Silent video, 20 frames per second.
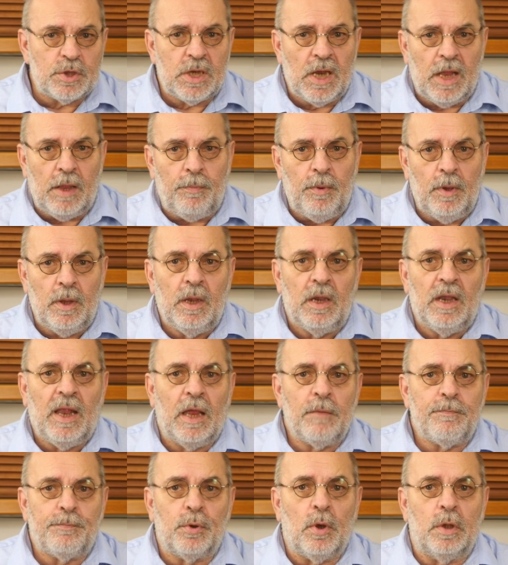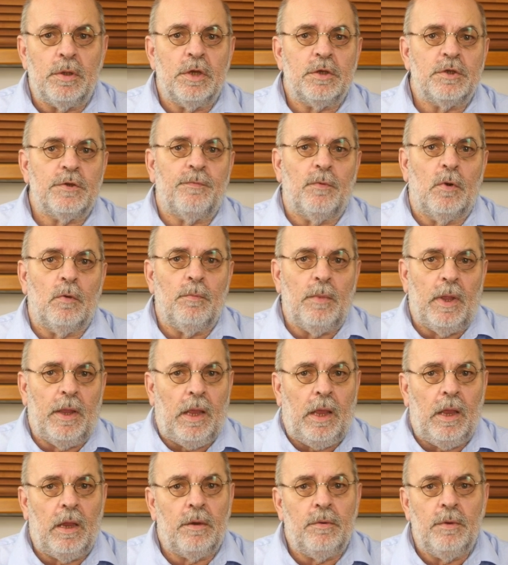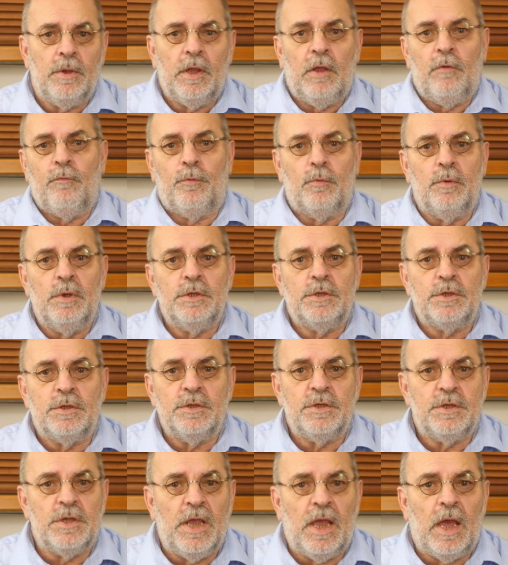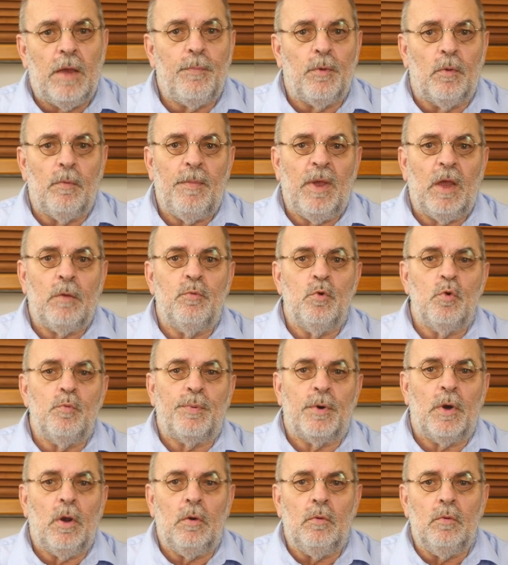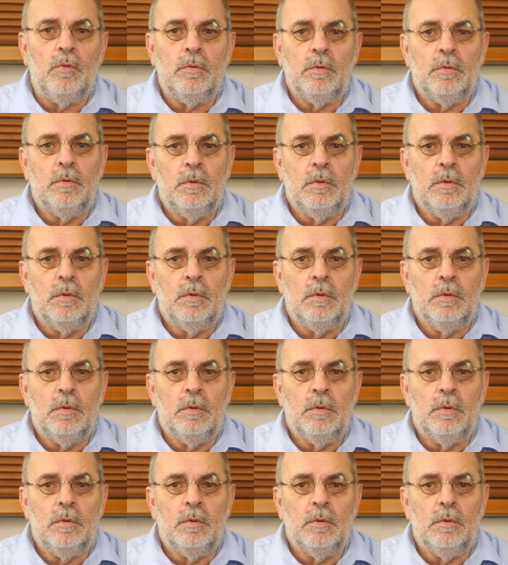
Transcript: slab, like products from Air and for instance the Apple MacBook Pro.